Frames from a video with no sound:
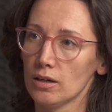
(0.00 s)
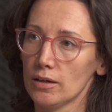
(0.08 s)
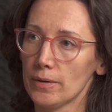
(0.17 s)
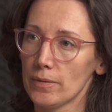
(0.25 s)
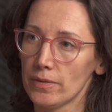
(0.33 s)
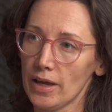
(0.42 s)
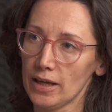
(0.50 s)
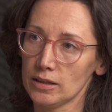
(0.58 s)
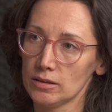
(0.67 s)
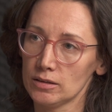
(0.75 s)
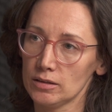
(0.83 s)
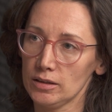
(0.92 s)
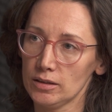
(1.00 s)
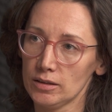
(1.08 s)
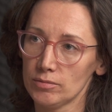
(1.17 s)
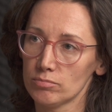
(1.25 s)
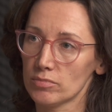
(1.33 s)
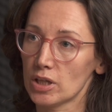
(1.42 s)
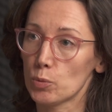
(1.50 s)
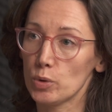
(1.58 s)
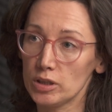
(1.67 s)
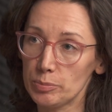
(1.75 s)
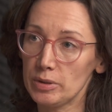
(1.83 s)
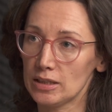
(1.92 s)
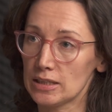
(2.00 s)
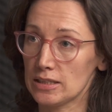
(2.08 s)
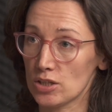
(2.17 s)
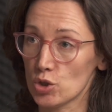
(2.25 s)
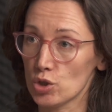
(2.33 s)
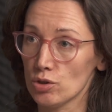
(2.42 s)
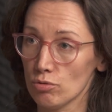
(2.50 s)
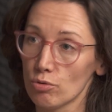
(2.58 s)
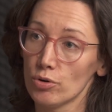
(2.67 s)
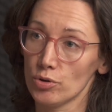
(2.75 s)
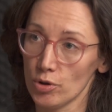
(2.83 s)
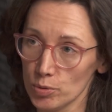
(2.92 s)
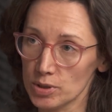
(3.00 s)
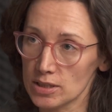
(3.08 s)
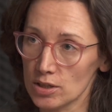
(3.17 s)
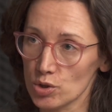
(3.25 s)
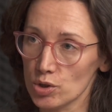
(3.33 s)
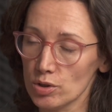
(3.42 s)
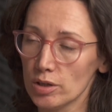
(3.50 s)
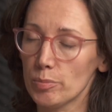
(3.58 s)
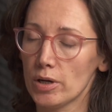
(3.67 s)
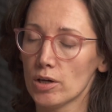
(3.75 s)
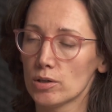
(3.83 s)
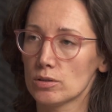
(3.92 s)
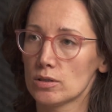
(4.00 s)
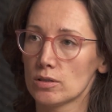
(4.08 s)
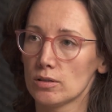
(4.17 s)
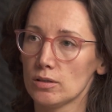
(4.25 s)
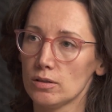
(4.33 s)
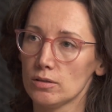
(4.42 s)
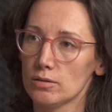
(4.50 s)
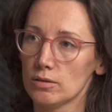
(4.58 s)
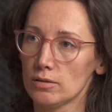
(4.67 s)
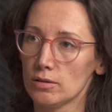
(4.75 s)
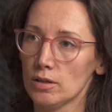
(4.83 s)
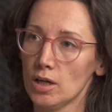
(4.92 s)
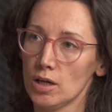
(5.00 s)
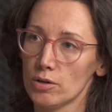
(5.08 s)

then there will be a decision or no decision about the